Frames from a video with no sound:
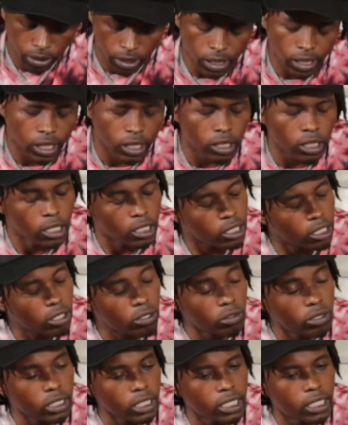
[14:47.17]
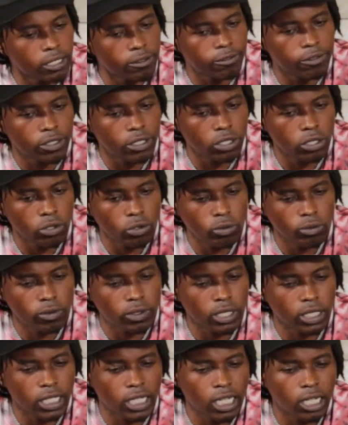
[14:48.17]
together a clothing line for the youth.
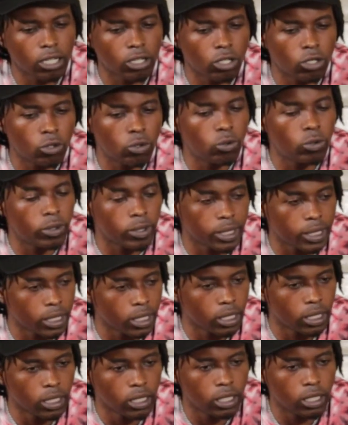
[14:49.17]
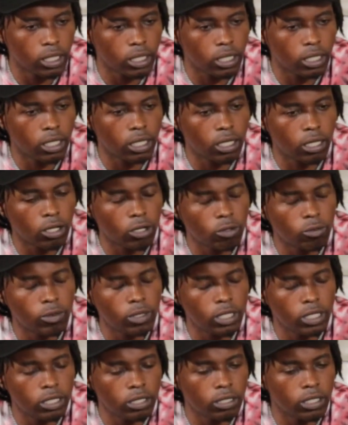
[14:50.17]
It's called GOOD,
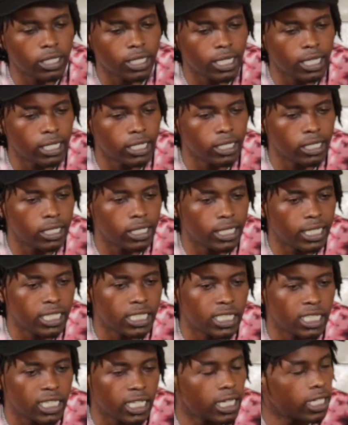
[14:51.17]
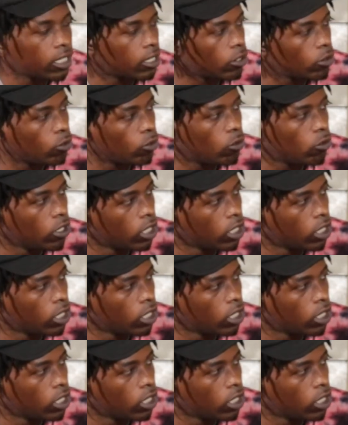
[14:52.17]
Globally Uniting and Educating Youth.